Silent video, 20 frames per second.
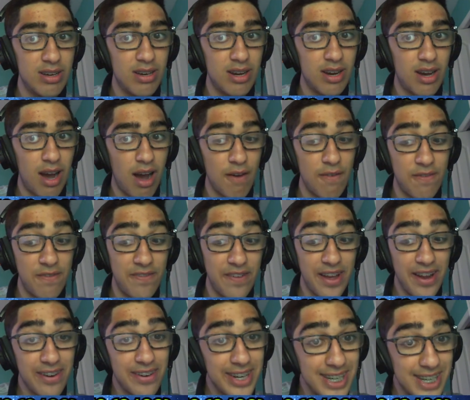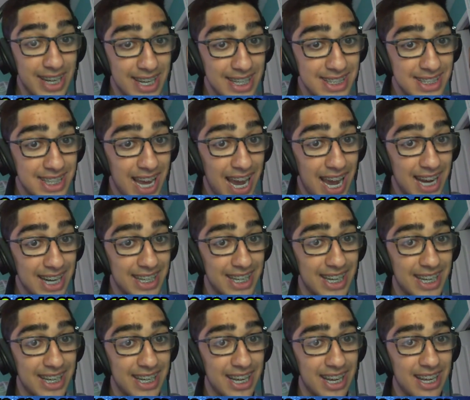A very nice
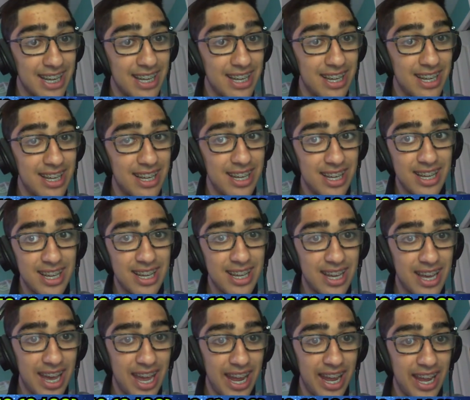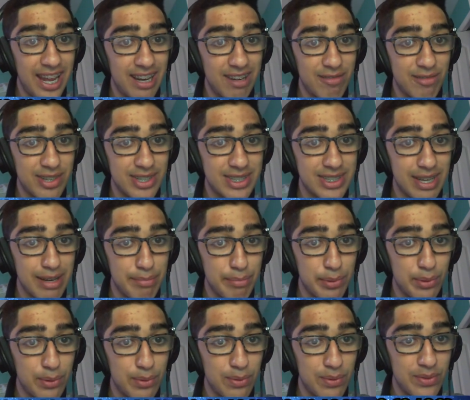tactic. And for
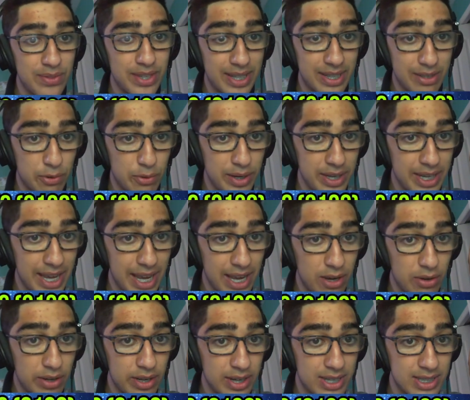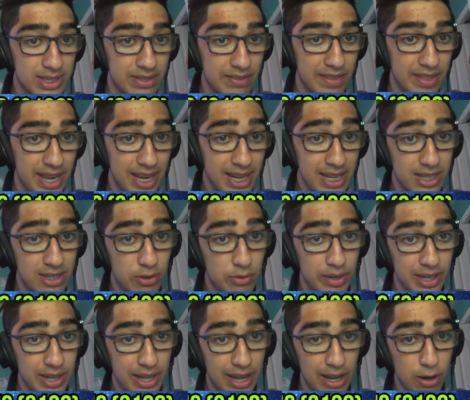example, the queen can't go here because of the knight.
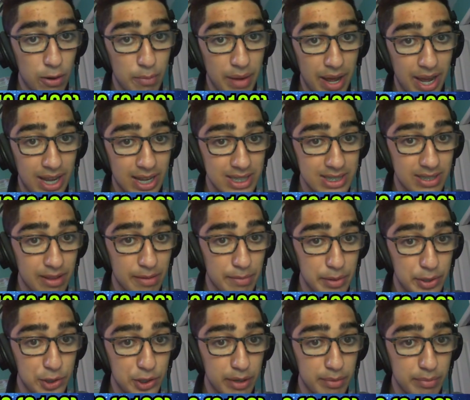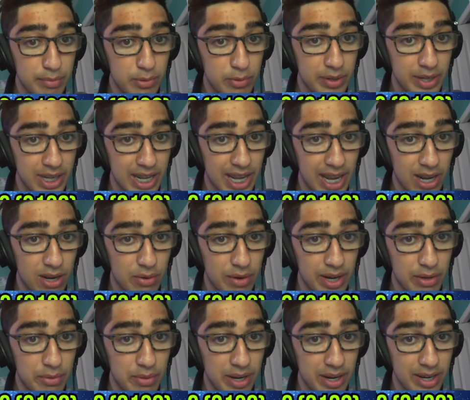Queen can't go back because of the bishop. Queen can't go
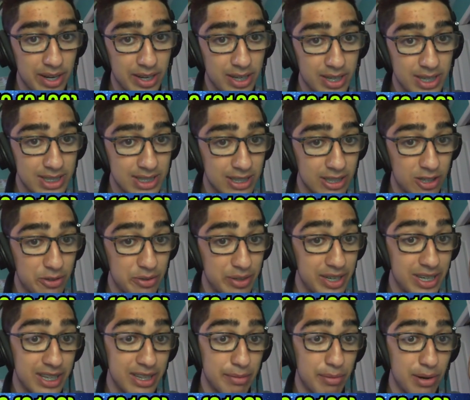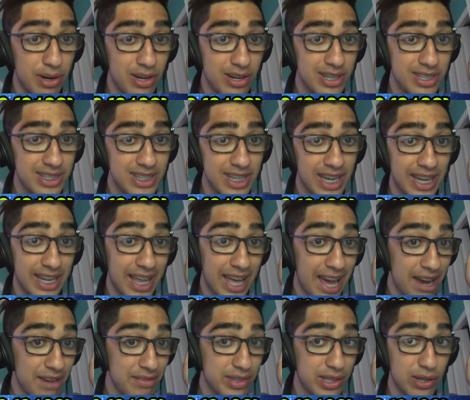anywhere here because of the queen and the pawns. And they
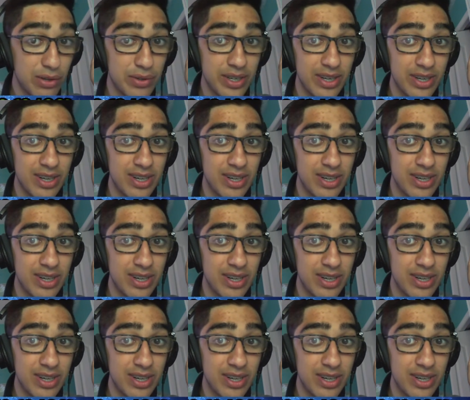have to go here.